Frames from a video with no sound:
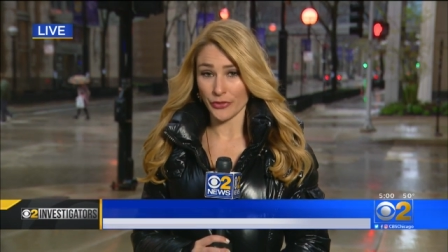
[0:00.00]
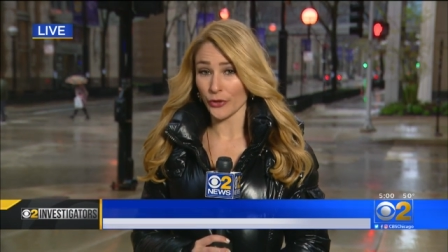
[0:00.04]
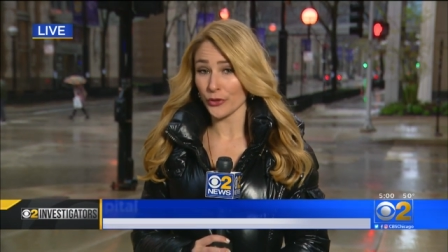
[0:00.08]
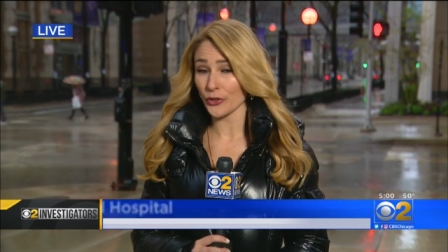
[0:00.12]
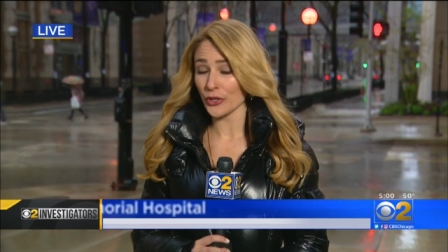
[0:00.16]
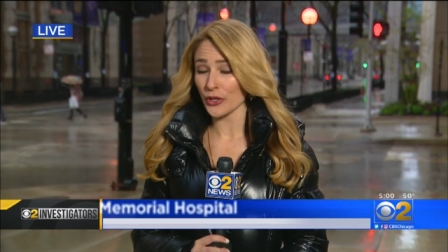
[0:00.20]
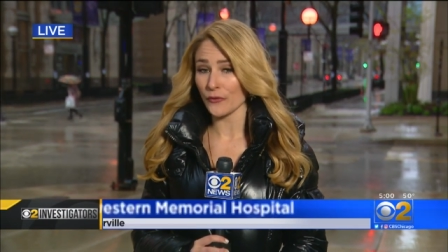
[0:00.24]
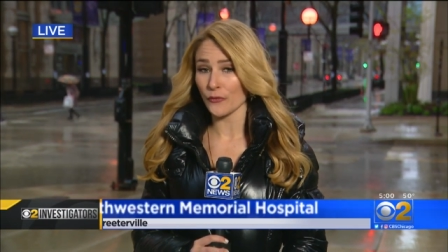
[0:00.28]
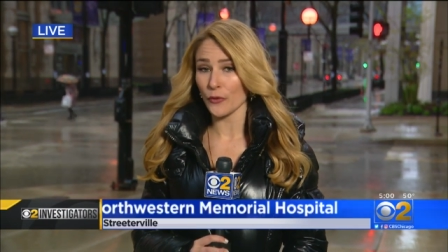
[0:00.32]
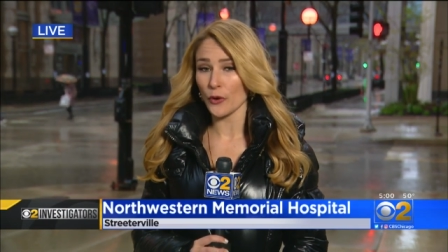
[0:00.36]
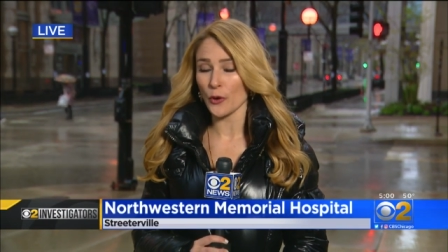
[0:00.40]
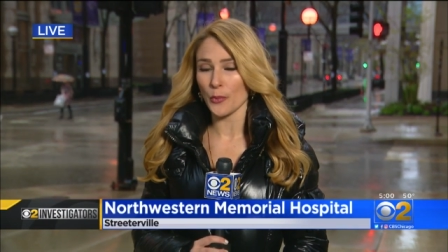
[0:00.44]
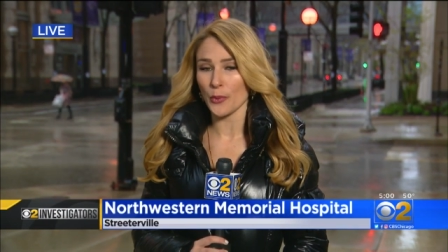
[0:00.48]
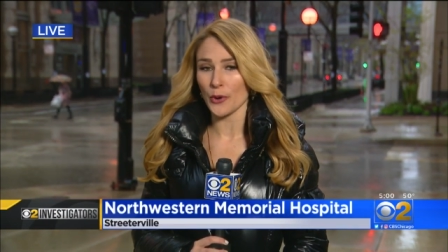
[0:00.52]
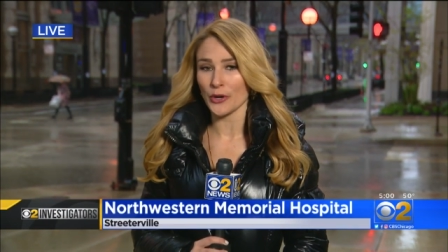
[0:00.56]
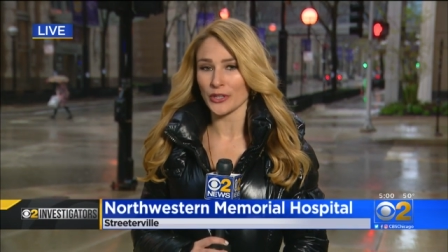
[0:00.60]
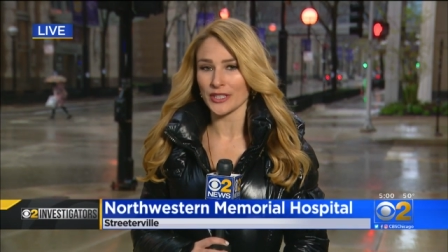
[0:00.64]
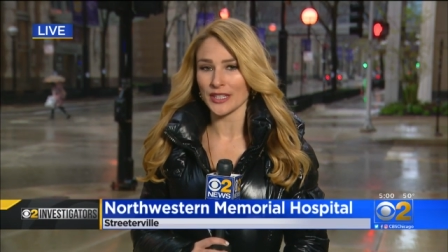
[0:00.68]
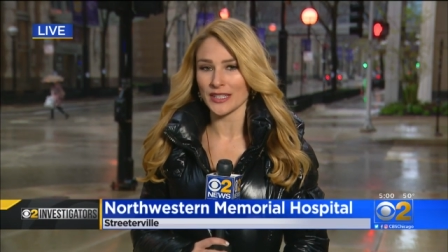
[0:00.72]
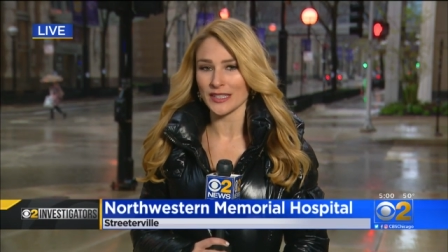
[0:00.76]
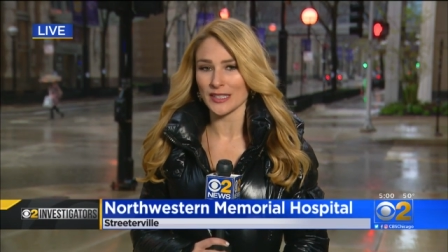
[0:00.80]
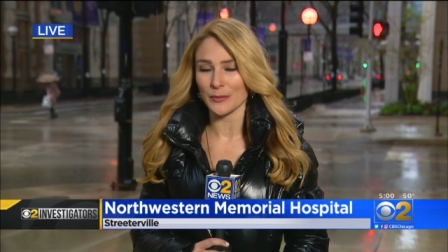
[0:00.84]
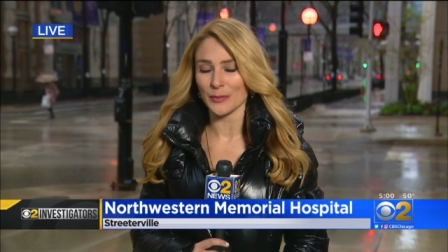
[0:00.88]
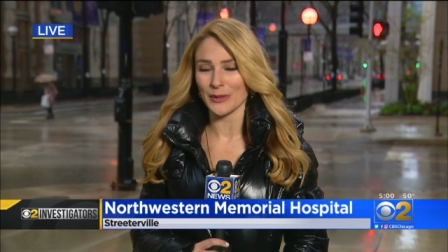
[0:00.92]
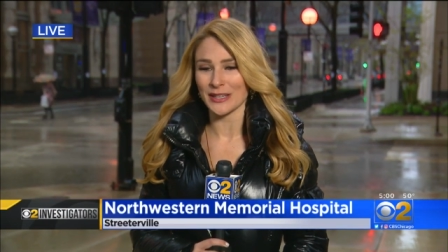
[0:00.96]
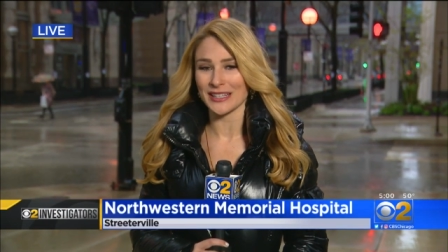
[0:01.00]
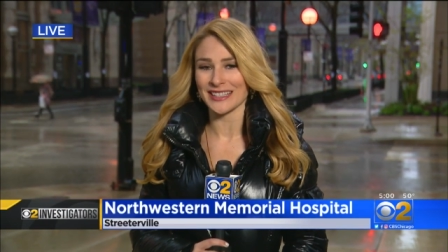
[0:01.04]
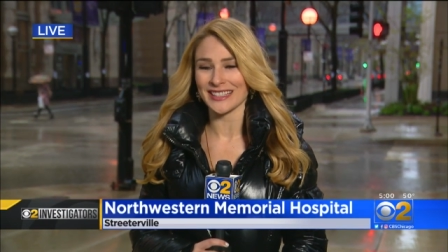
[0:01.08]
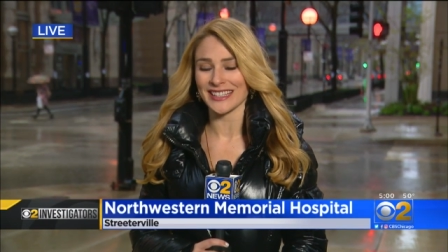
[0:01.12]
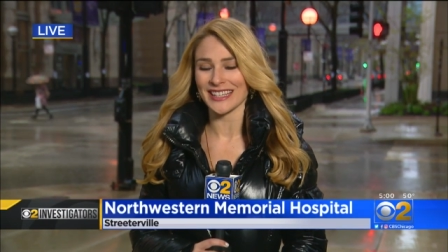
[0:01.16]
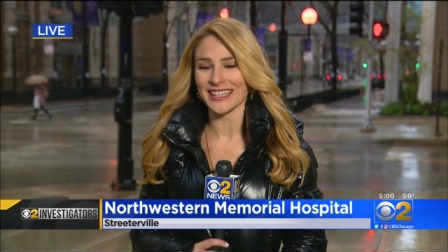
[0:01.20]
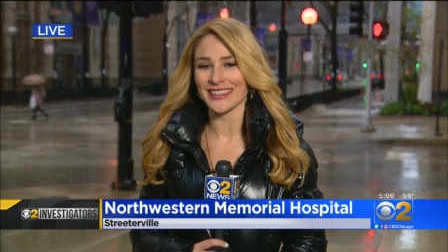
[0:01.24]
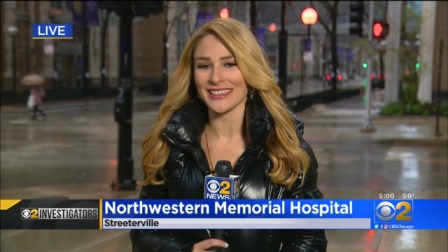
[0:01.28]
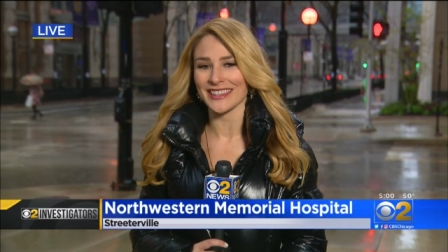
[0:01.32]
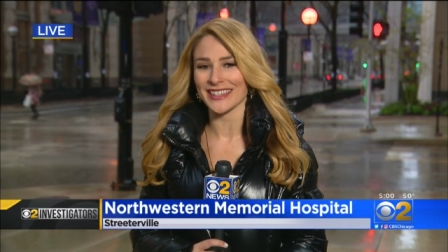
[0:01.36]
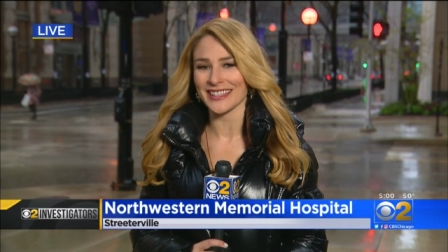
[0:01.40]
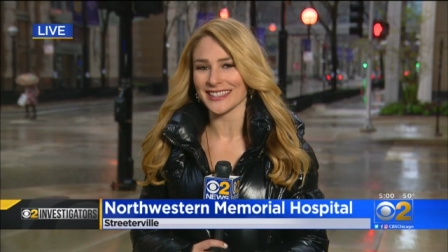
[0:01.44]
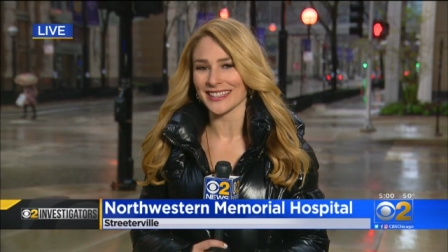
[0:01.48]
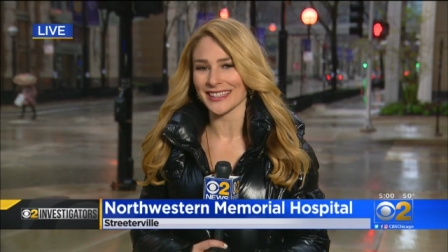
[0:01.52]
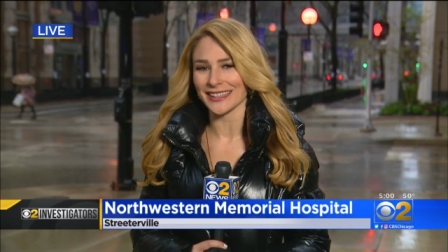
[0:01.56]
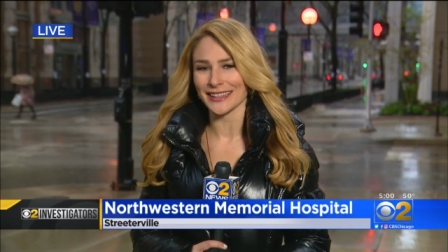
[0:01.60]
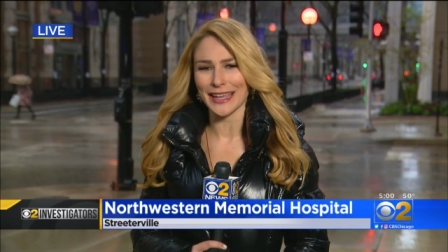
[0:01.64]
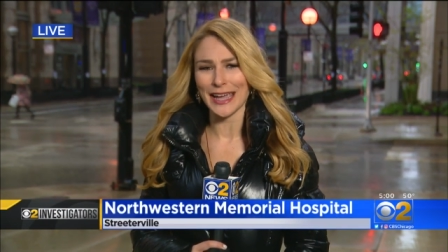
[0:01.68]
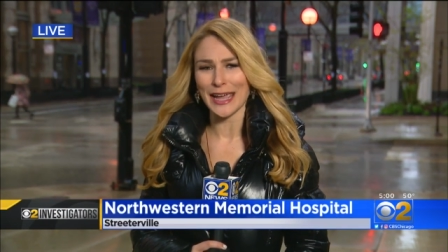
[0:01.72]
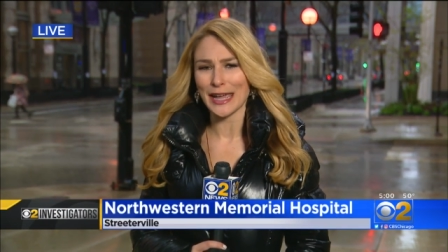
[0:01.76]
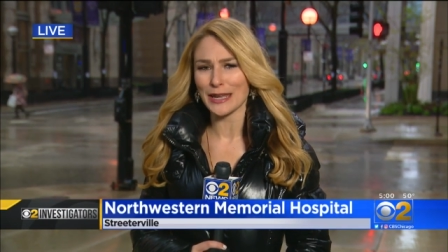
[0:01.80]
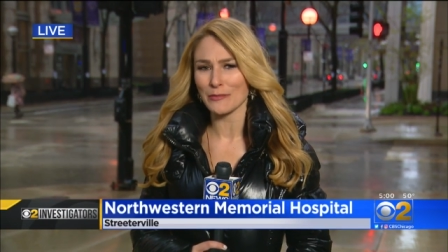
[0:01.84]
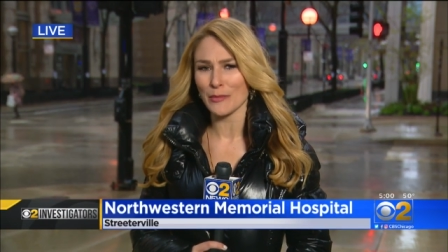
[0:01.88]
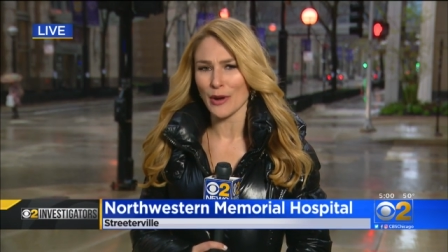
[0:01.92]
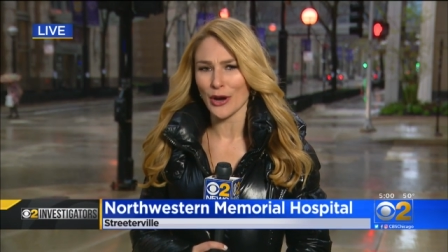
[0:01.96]
34 participants in this
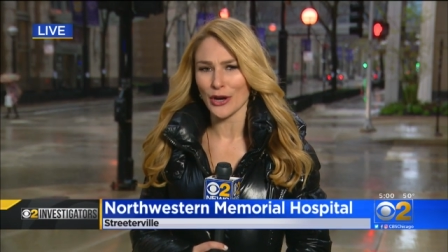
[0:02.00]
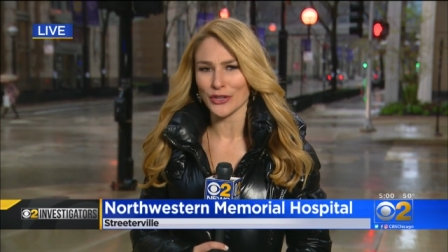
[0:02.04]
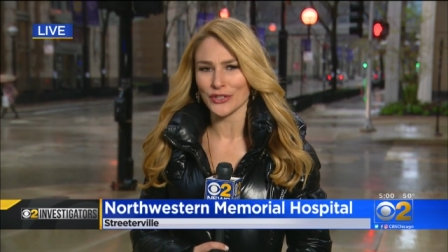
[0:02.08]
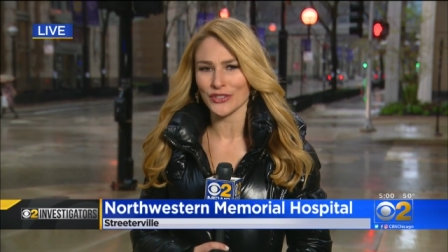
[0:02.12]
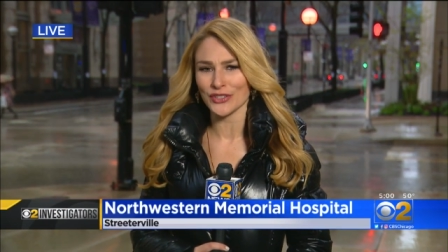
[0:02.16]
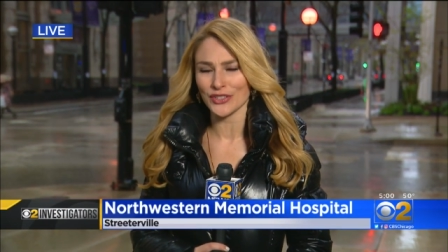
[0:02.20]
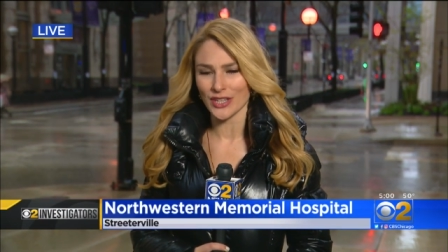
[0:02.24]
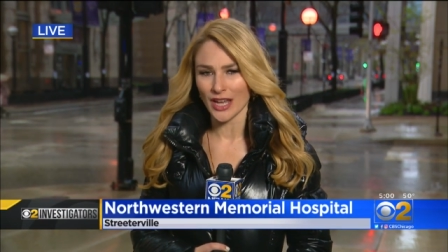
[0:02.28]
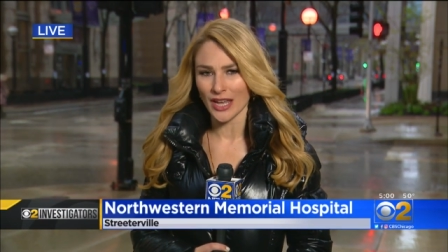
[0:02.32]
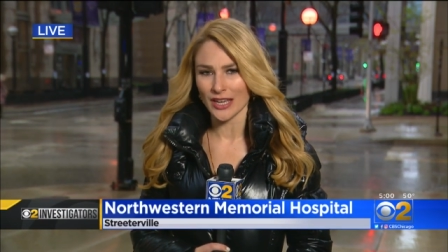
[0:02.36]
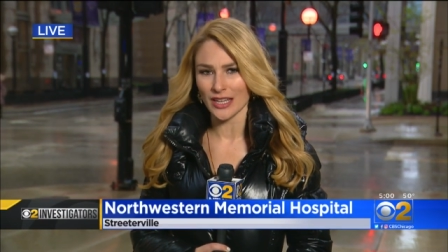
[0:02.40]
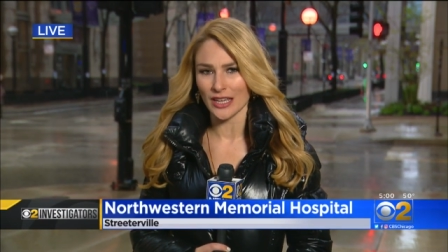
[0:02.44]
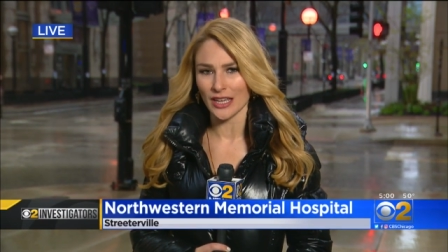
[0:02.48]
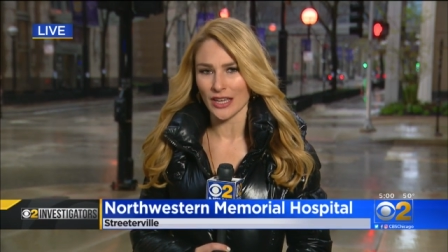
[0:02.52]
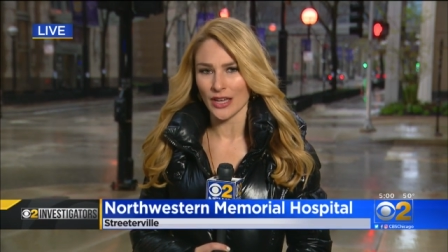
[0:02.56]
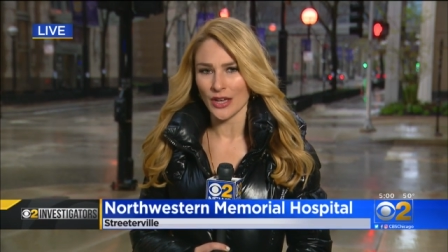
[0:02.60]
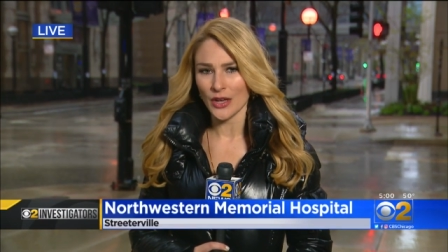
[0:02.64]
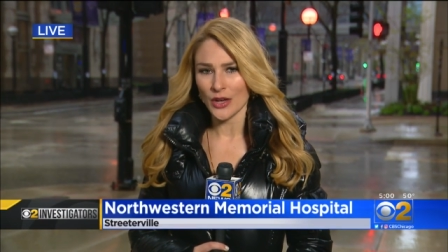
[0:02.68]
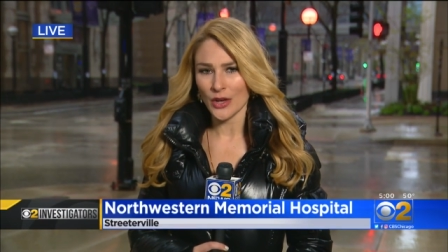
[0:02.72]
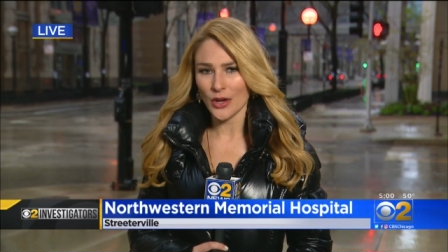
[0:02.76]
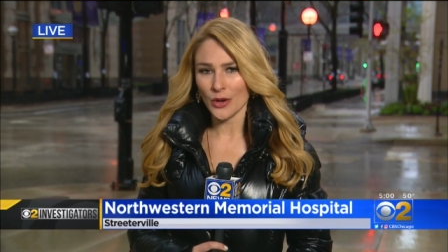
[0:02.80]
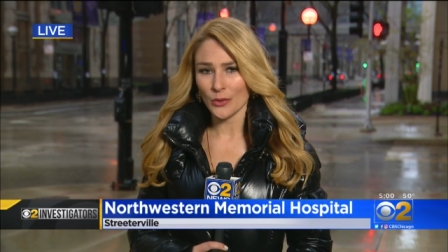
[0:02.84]
landmark study